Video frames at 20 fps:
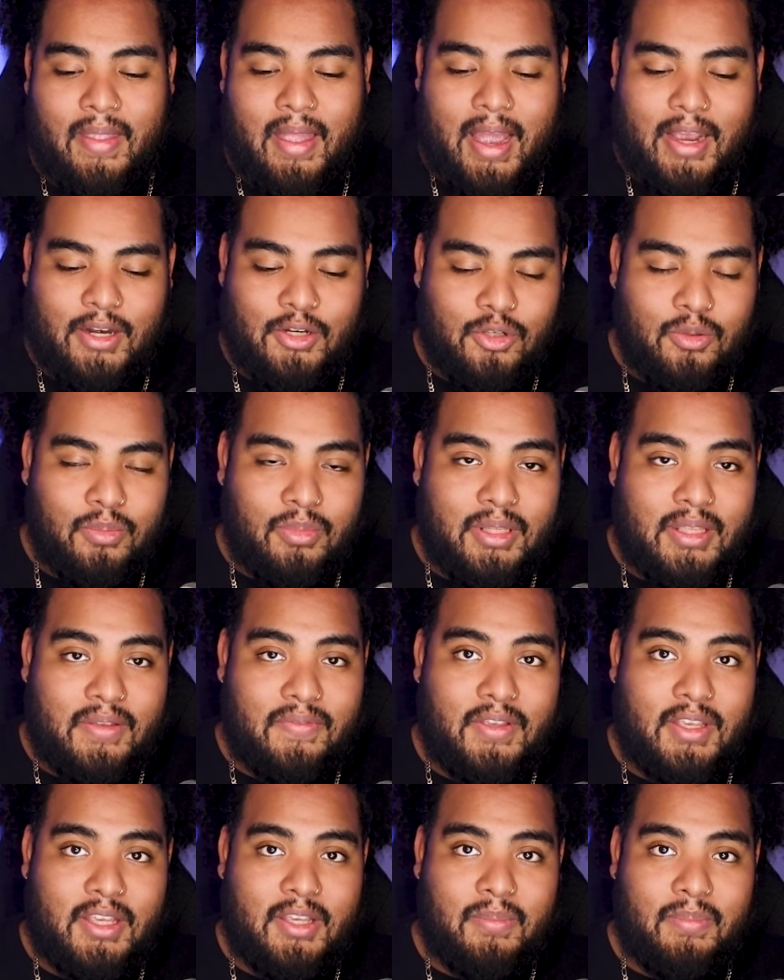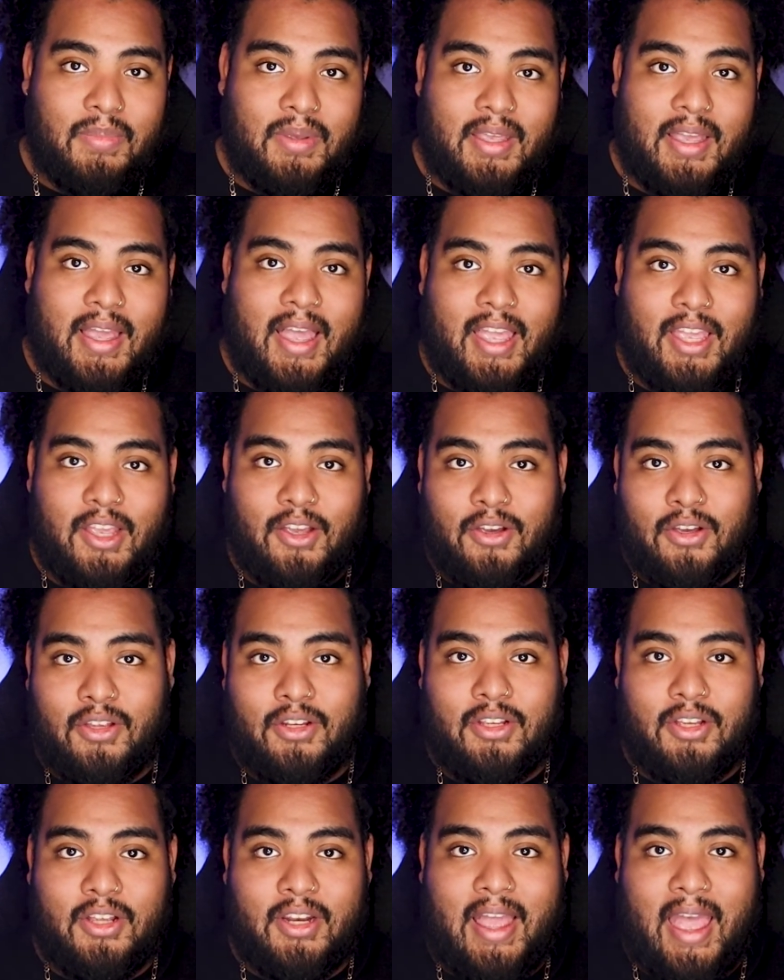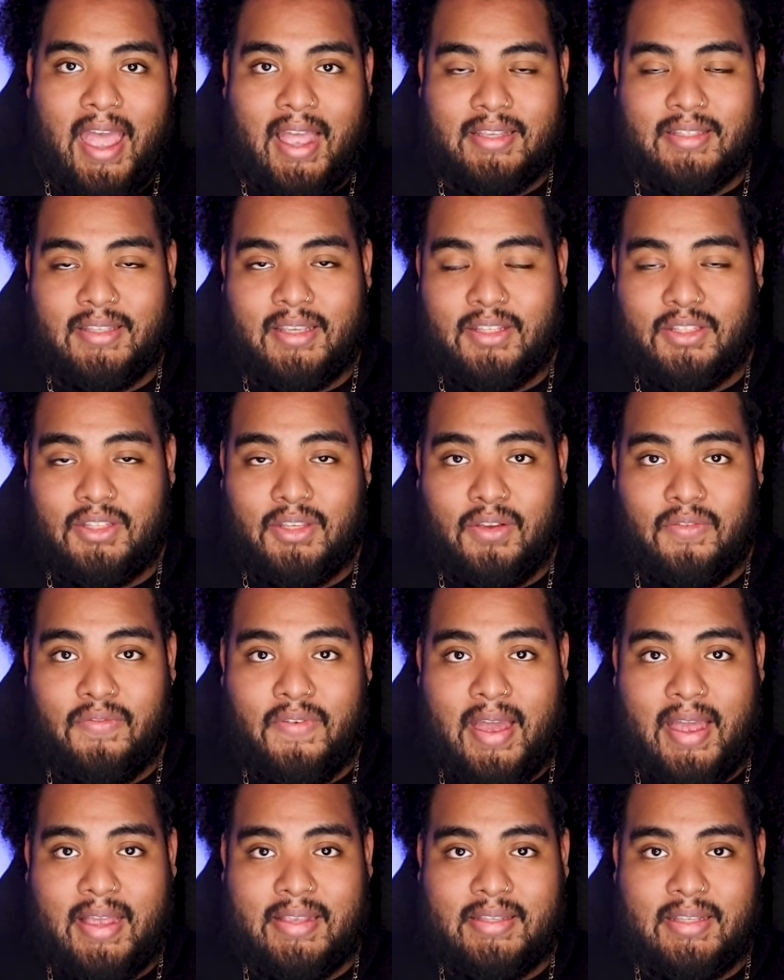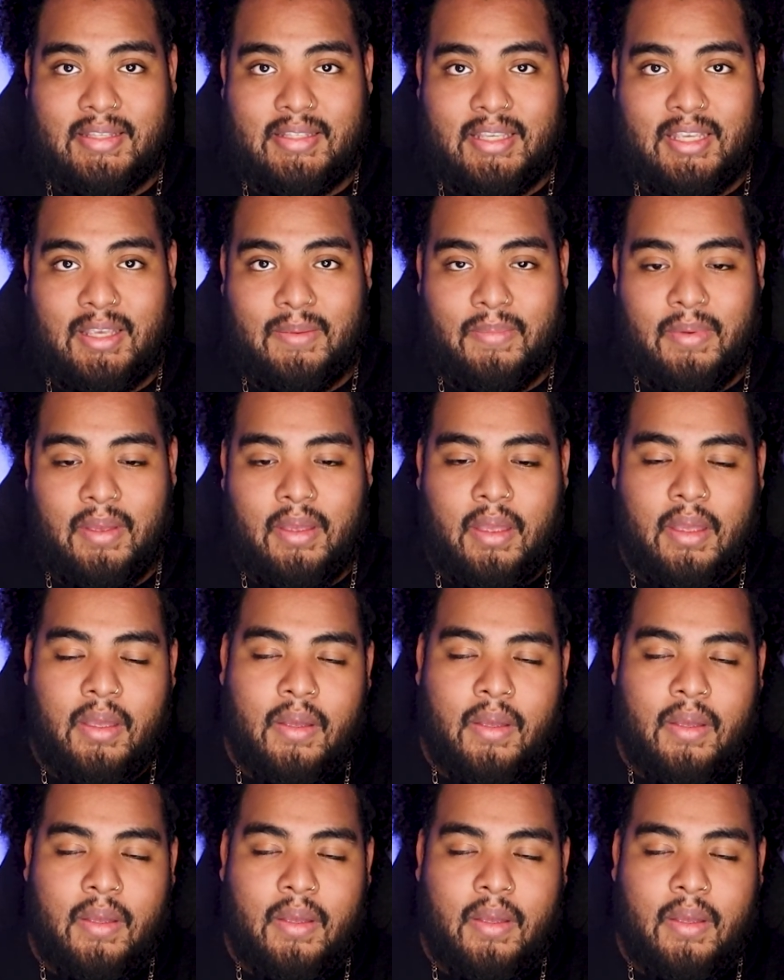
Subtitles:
I do believe he can be a good asset to your fantasy team.